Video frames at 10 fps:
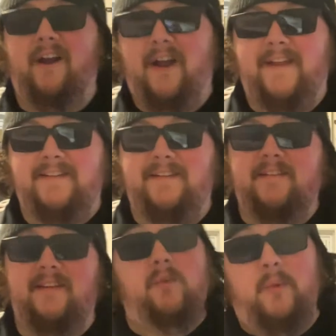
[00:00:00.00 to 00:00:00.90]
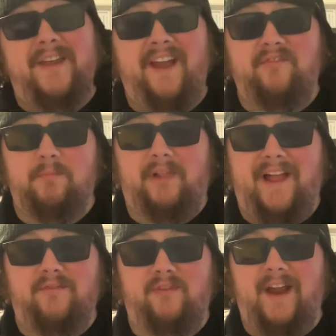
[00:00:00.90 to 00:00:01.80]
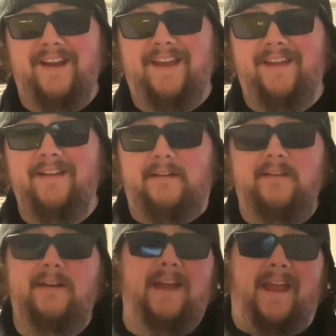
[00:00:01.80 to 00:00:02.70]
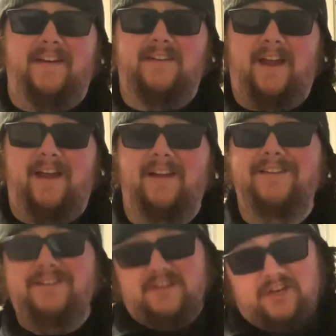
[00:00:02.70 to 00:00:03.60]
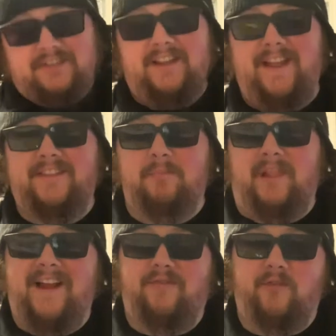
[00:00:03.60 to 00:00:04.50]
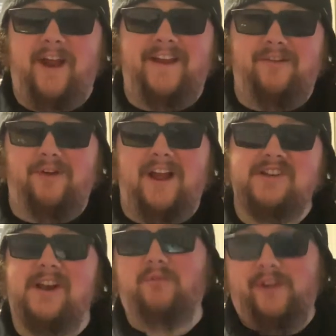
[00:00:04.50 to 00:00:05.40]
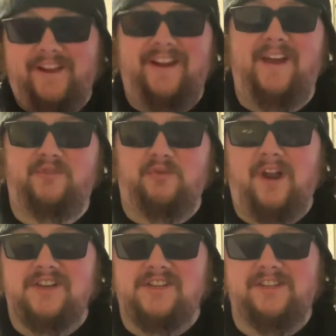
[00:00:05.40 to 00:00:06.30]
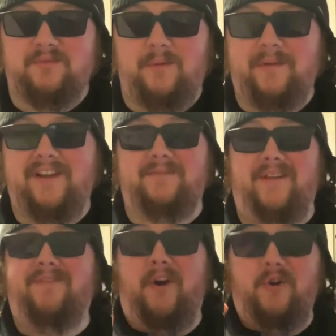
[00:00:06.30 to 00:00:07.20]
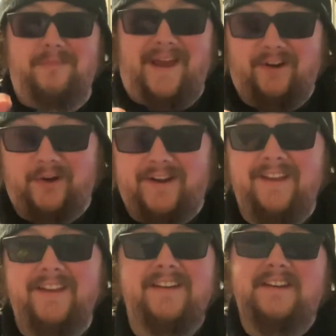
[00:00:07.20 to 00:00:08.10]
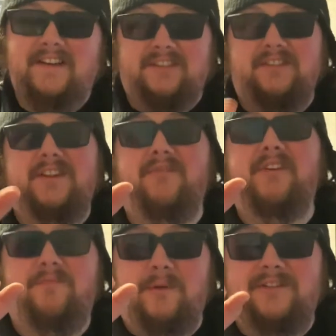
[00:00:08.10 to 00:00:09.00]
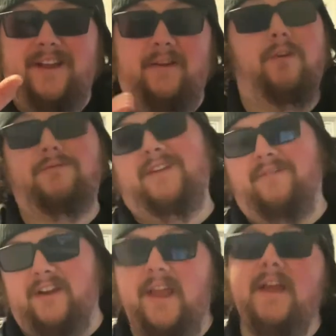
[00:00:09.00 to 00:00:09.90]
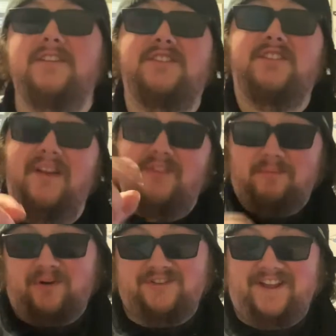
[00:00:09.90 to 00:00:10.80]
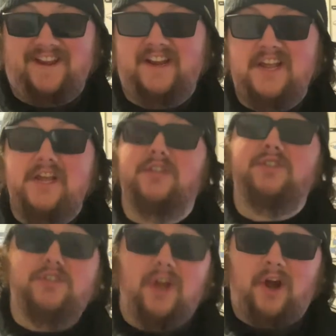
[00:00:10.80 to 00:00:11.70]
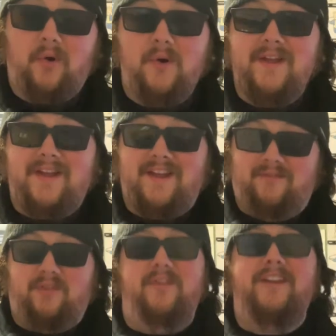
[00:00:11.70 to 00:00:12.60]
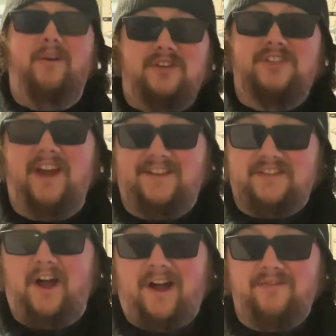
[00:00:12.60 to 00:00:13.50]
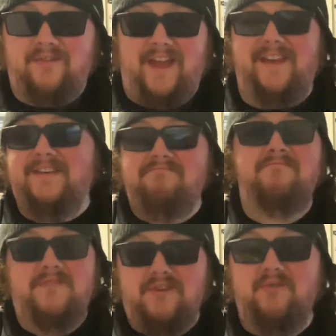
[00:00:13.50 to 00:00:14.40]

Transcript: right, it's a week after Black Friday, and just like the Black Friday rush, I'm really going to have to rush this one because my phone battery is at 70%, or 77%. So, if the video just cuts off, then you